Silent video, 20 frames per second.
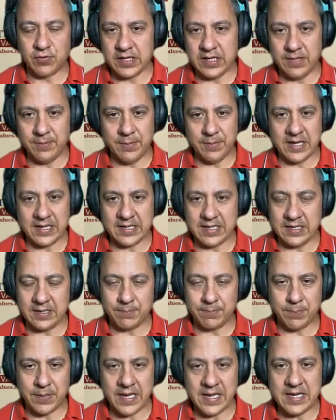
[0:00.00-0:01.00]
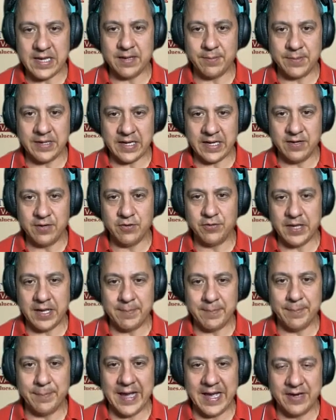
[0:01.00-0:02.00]
forget about getting paid. I mean, I
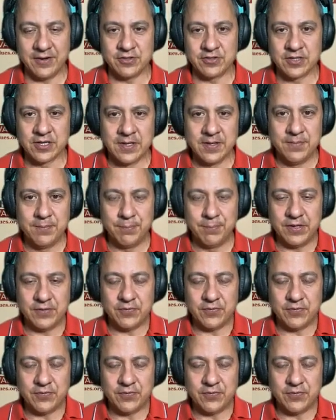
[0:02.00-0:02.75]
know that matters,